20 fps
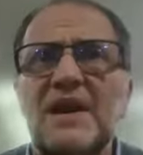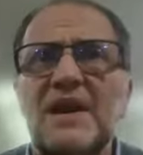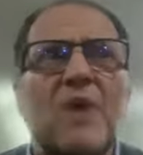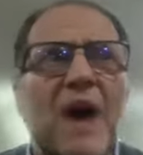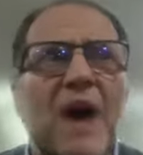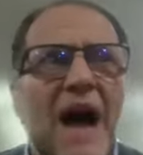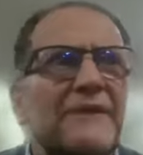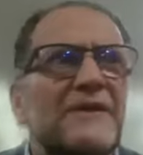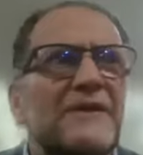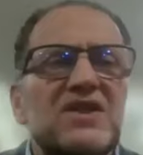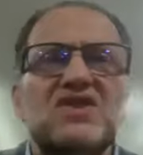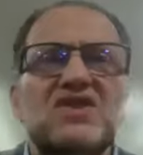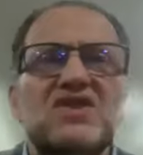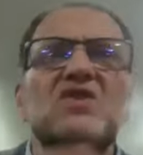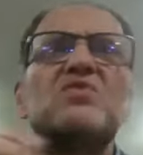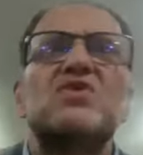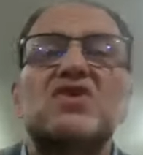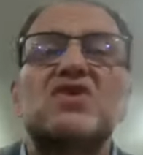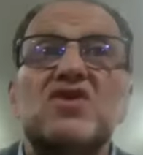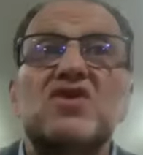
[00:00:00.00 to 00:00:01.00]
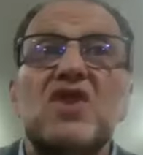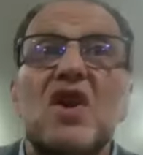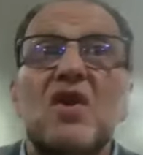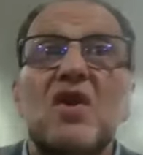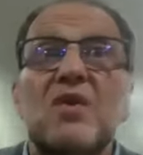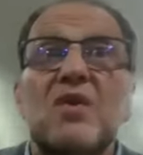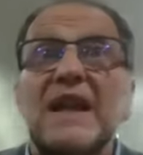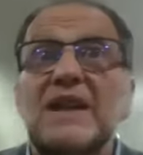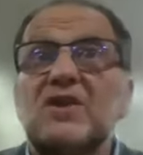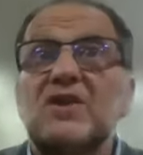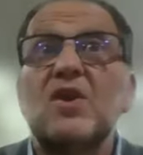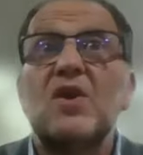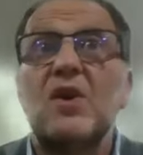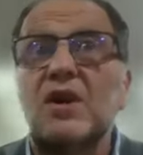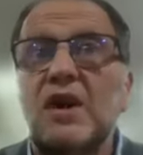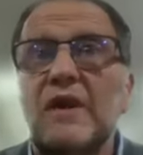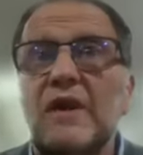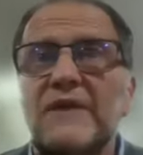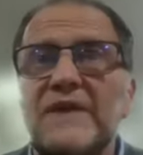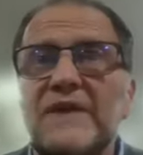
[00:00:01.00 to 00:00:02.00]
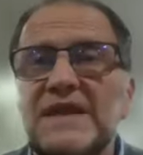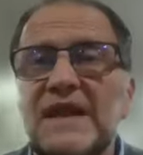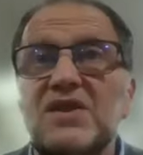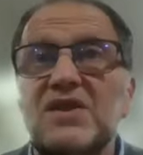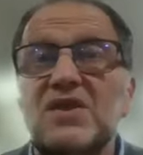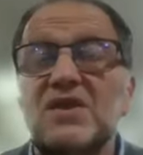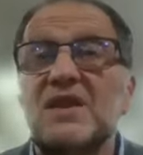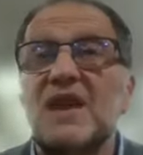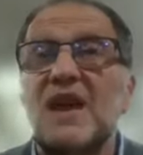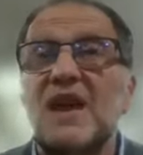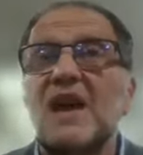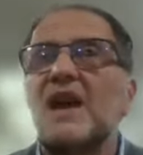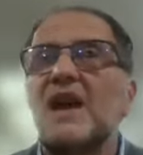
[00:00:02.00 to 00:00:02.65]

whatever suits you in your conversations.